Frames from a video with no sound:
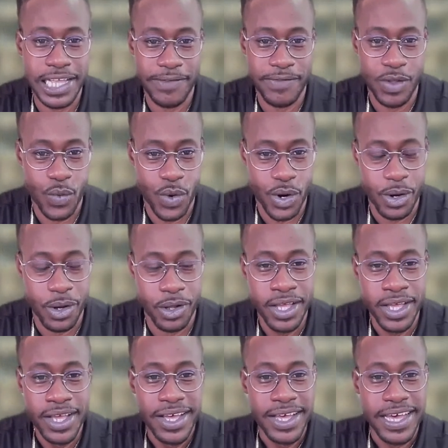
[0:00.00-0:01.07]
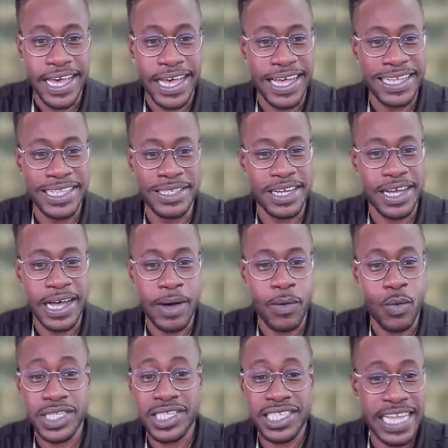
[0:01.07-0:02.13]
the world, and
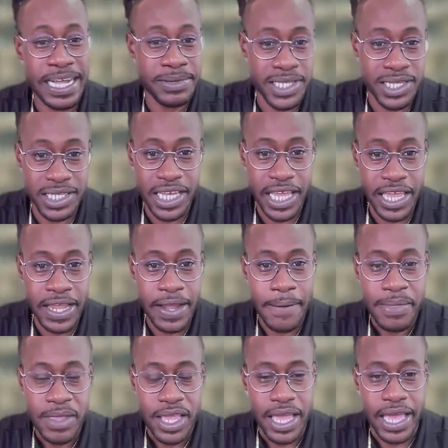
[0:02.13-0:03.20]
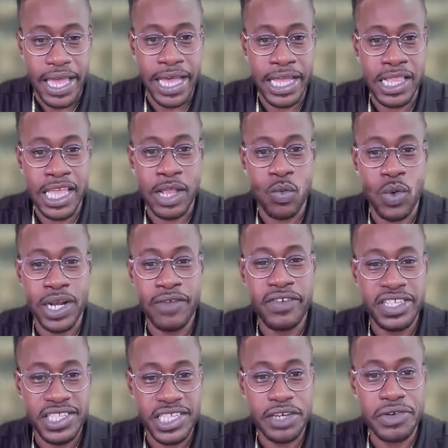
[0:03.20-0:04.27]
what steps to take. And in one of
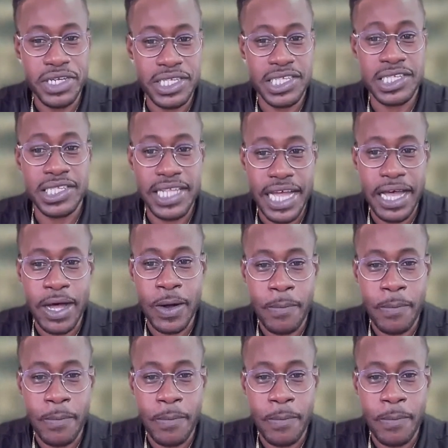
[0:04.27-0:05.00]
his series now,